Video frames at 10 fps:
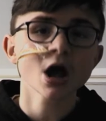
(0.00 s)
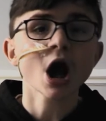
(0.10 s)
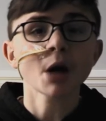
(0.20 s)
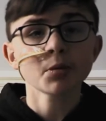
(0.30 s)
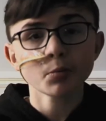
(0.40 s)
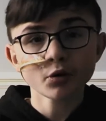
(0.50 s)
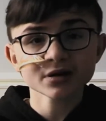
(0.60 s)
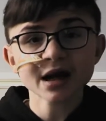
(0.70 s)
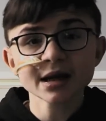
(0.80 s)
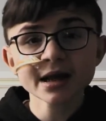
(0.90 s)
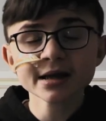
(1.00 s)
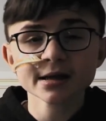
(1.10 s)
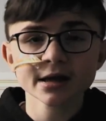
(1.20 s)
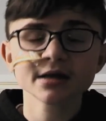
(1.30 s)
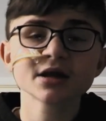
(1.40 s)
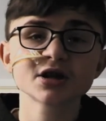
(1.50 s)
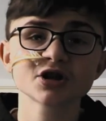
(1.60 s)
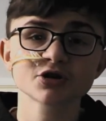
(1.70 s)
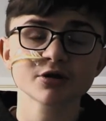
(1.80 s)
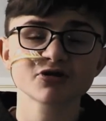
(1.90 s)
I'll be putting a link in the
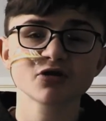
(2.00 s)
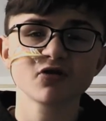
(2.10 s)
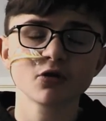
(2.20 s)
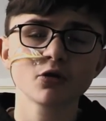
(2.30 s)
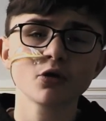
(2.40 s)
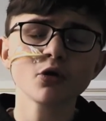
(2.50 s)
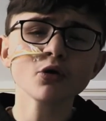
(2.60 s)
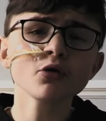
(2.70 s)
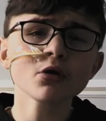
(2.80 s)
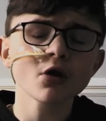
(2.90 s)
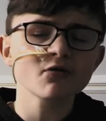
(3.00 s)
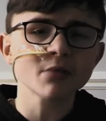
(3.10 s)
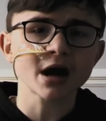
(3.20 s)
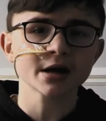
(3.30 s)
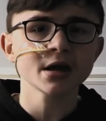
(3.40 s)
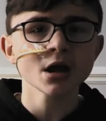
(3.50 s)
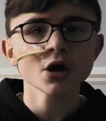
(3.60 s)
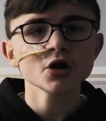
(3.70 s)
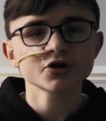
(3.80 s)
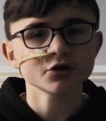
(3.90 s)
description for all of my
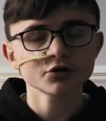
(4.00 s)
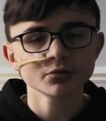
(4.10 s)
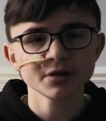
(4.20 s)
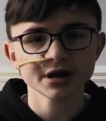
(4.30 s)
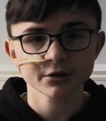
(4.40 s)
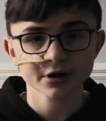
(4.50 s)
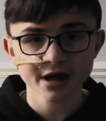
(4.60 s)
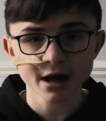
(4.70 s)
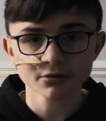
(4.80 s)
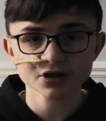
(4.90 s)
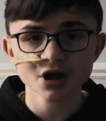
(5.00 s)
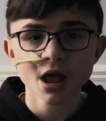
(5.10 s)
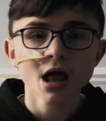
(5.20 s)
social media accounts